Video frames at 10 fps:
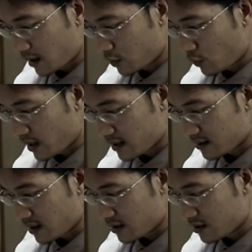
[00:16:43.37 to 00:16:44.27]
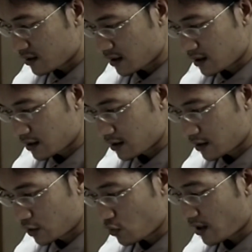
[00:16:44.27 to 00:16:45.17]
Otherwise, there is
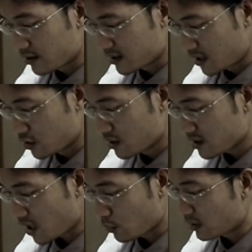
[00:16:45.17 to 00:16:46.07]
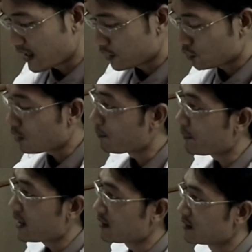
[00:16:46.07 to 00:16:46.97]
no other changes. I would like to
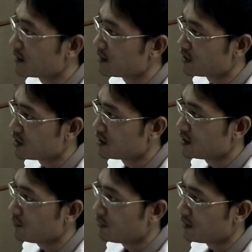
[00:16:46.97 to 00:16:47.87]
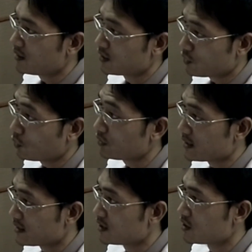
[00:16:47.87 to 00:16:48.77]
compare this ECG with his old
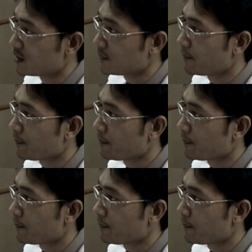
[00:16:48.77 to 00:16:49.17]
ECG.